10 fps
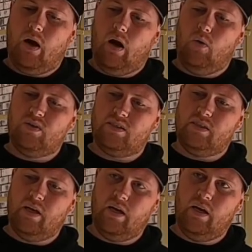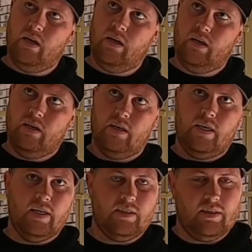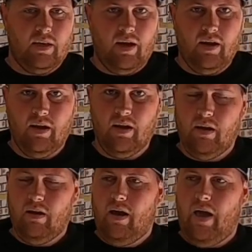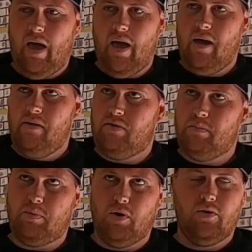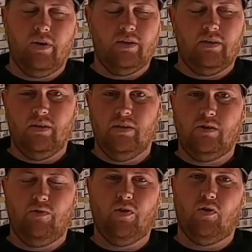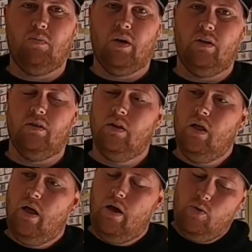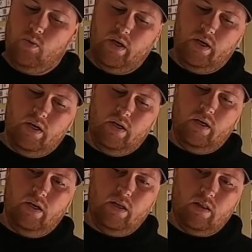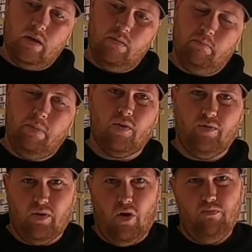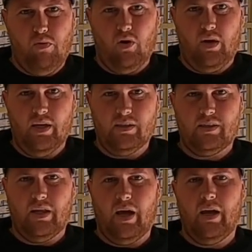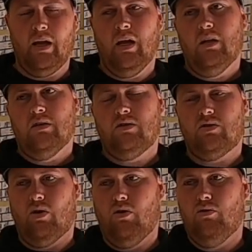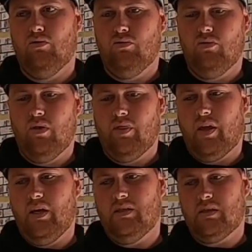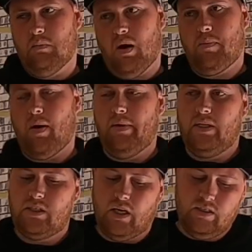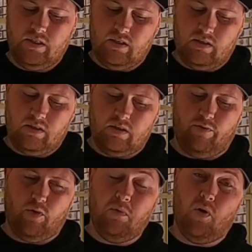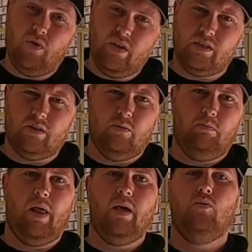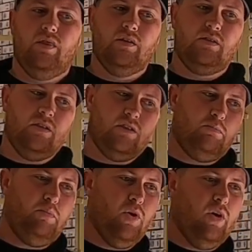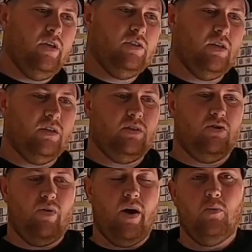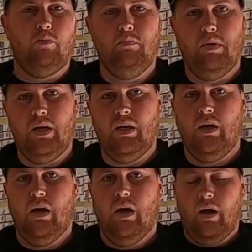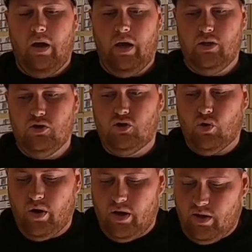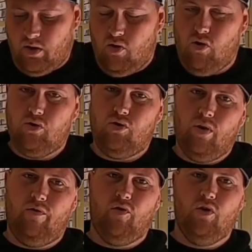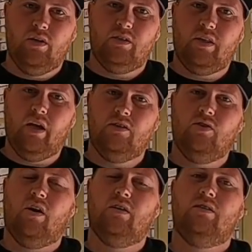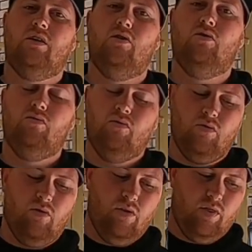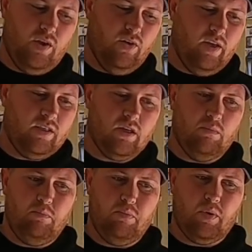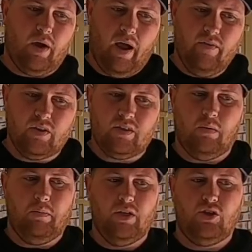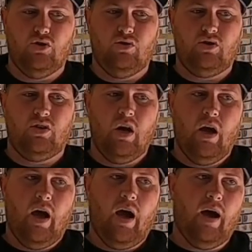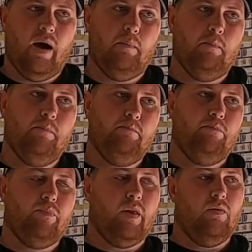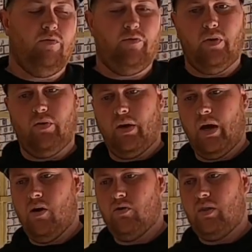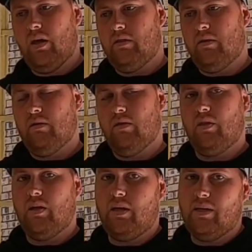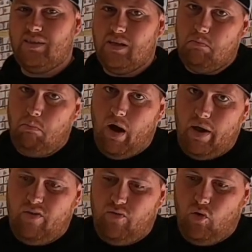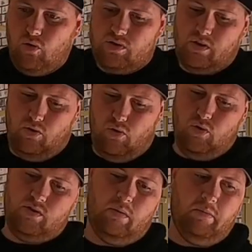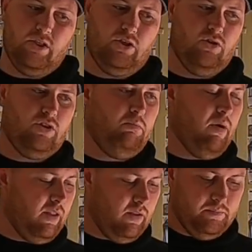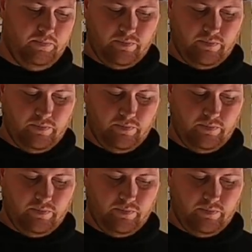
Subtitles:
I was there yesterday and the progress is phenomenal. We hit a bit of a roadblock yesterday, so there is some upcoming changes from the original plan. This is purely just to help me enjoy the car to the fullest. As you guys know, the unit chip gave us some issues, figuring out that the Dizzy might have also caused some issues, but